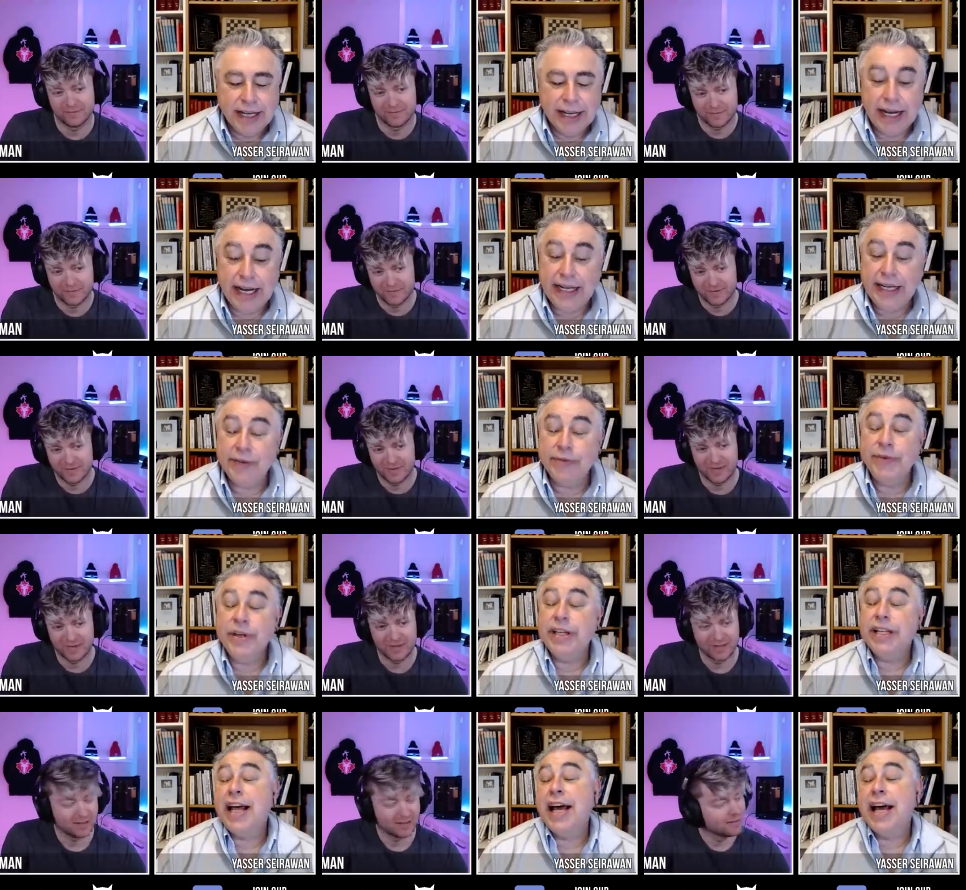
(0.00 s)
Speaker 1: I didn't
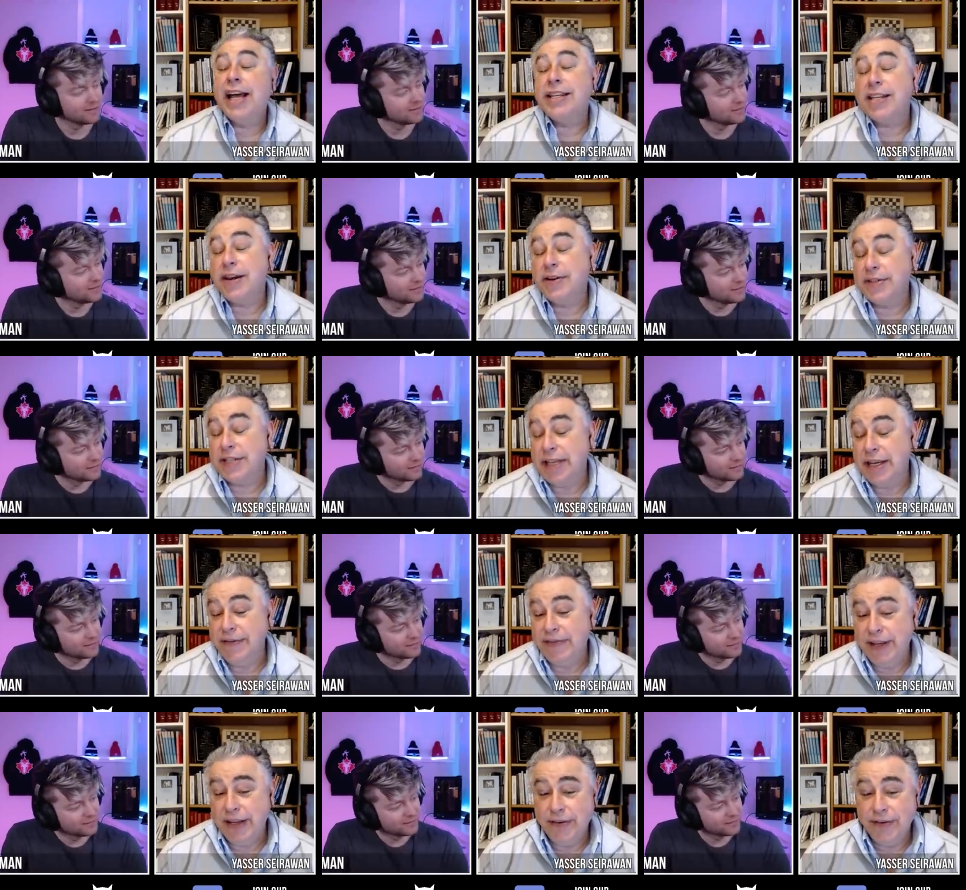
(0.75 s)
realize I was
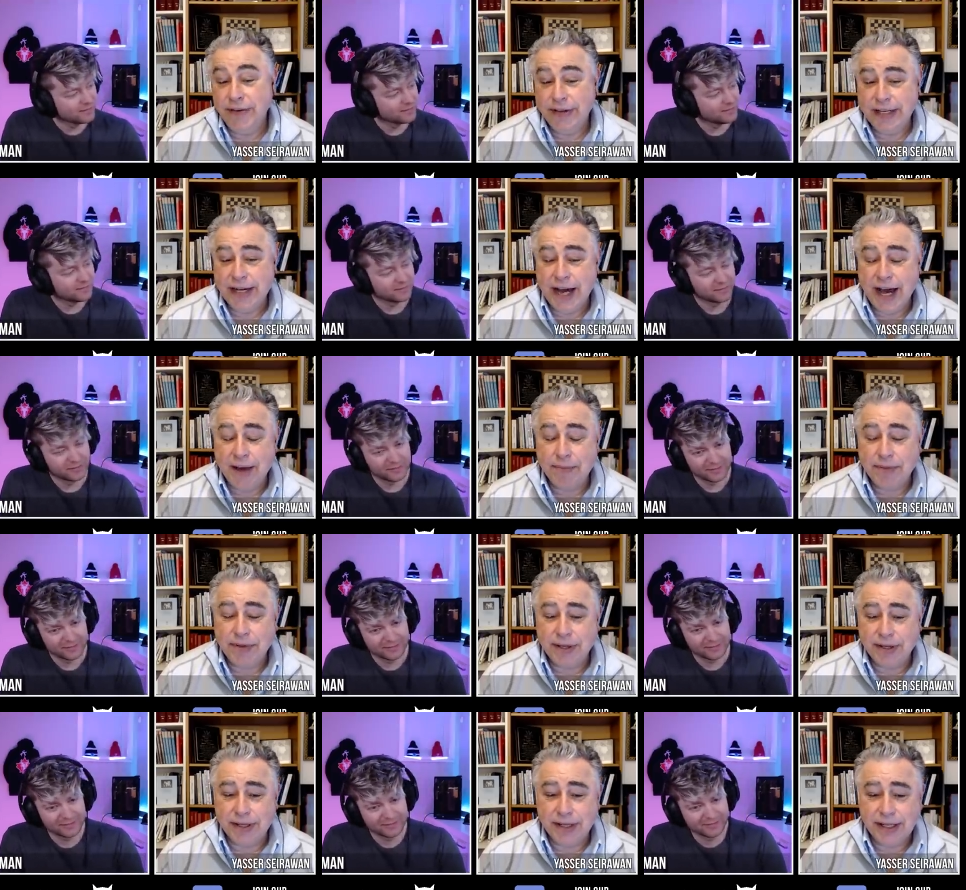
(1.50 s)
giving you an
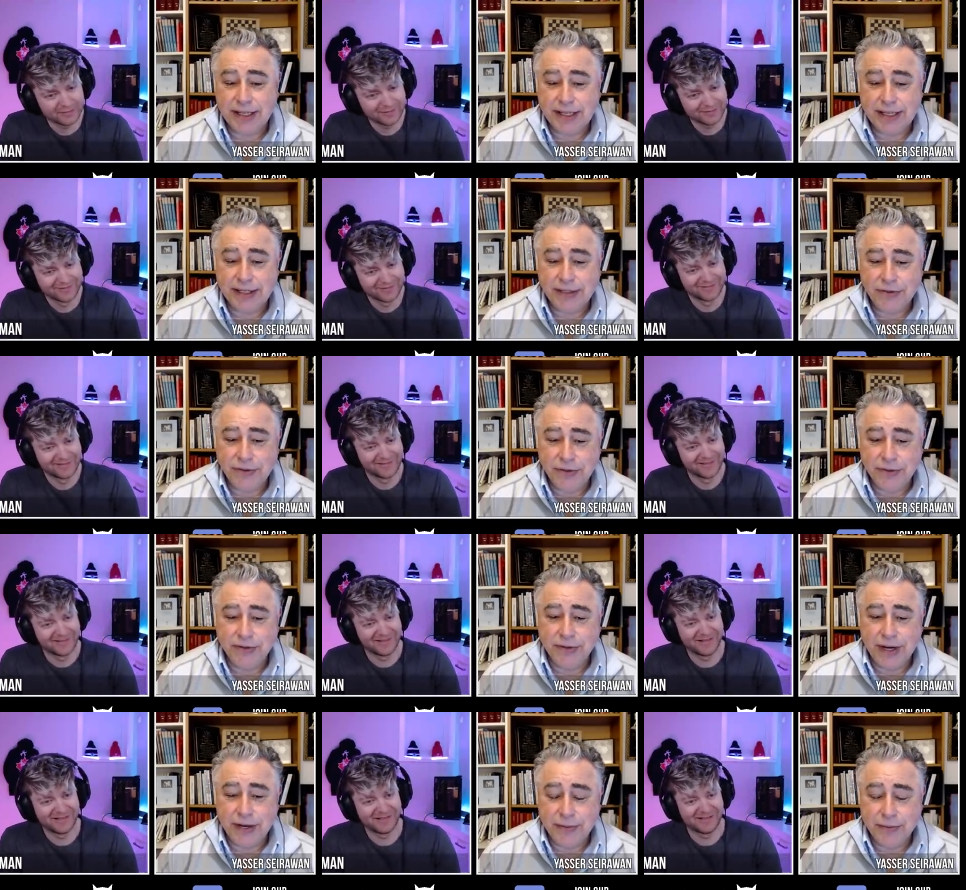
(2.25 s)
option, and it's
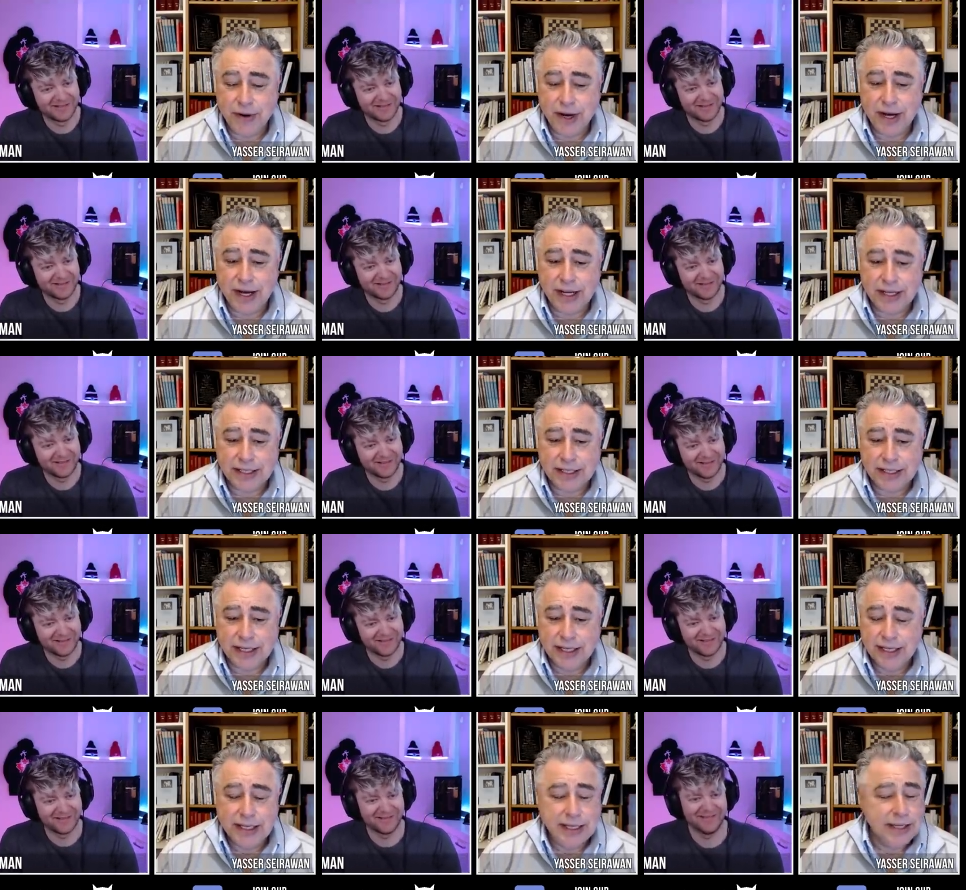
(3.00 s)
true, I
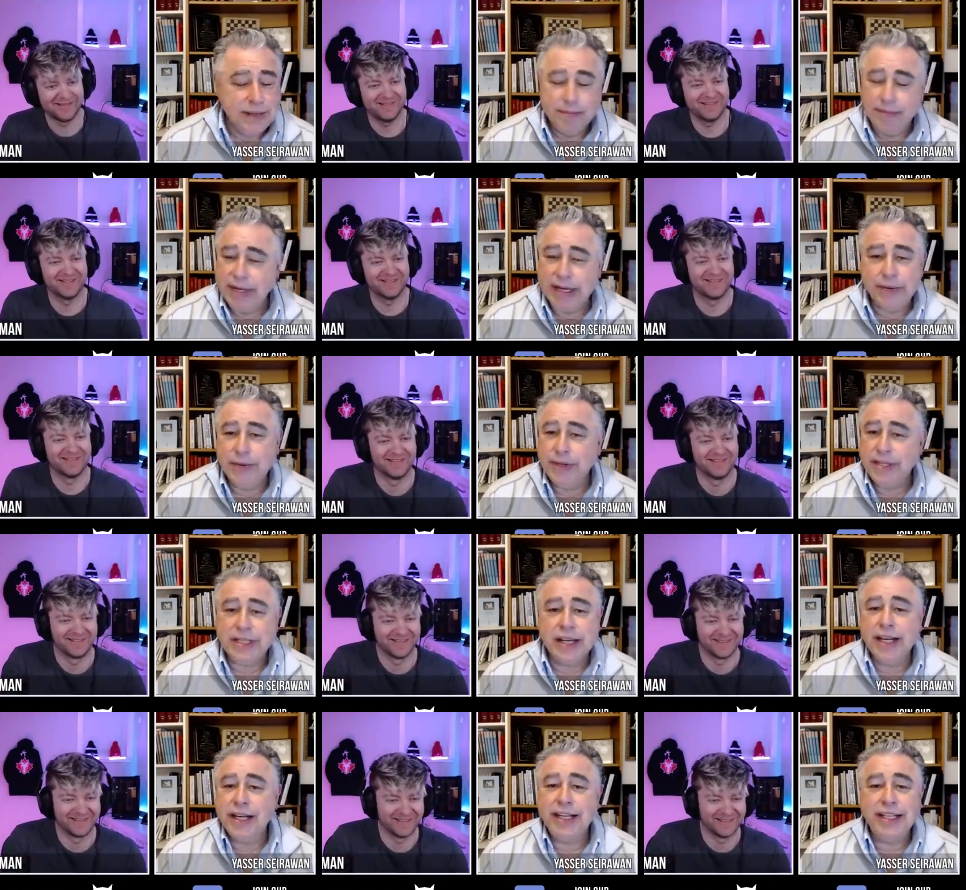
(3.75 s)
was, but it
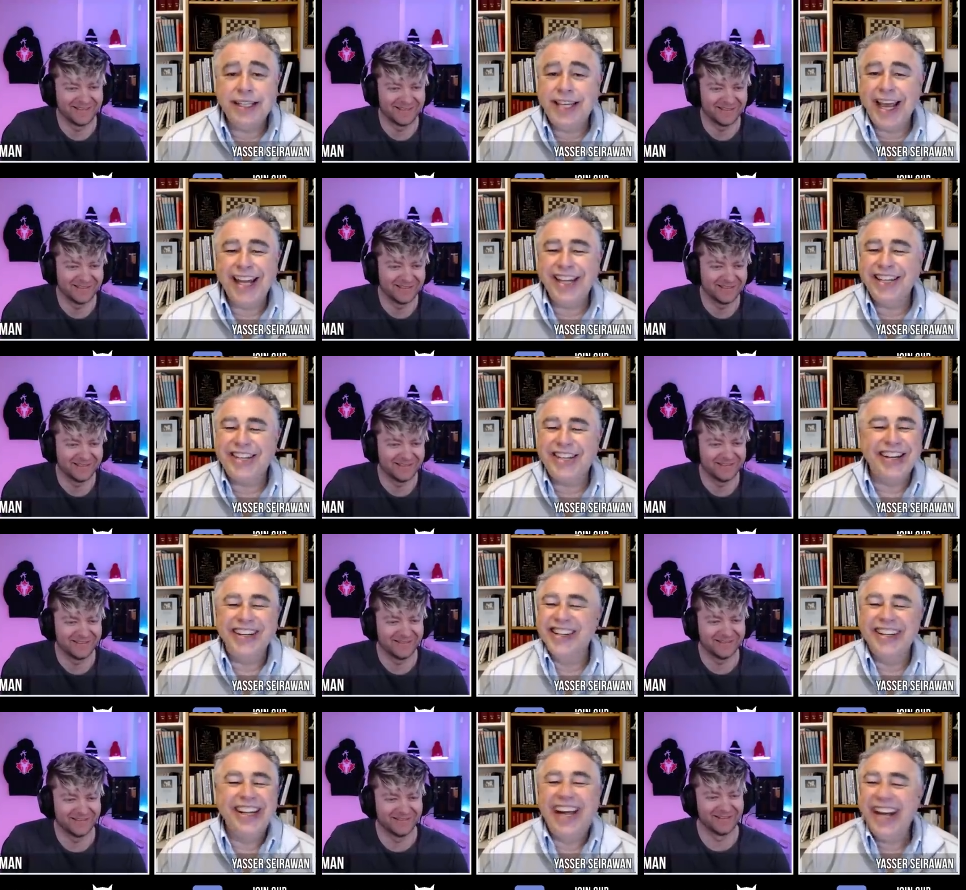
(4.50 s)
was
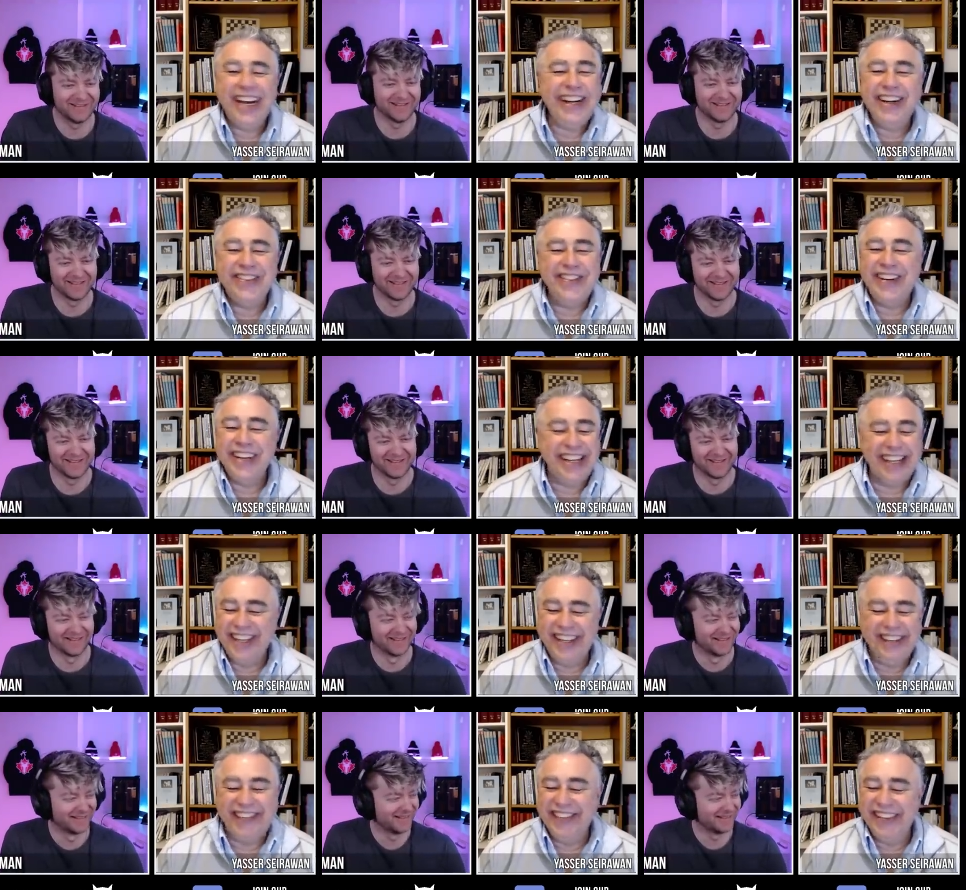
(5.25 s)
unintentional. I didn't want
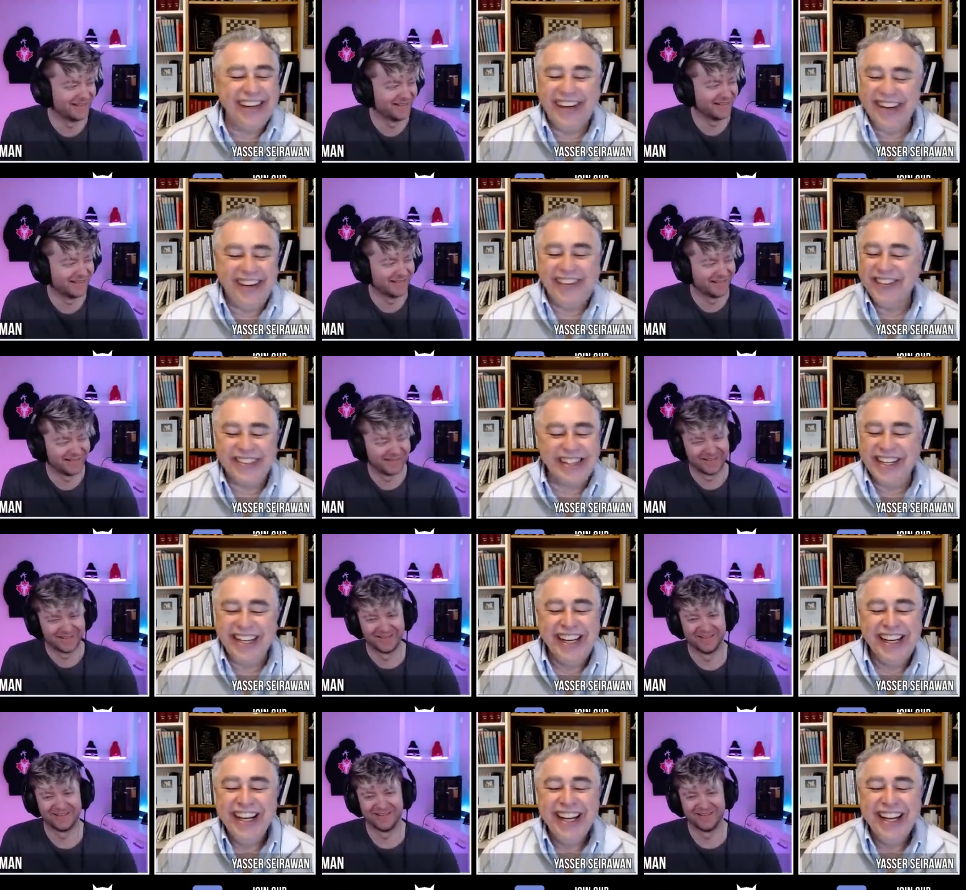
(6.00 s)
to give you an option.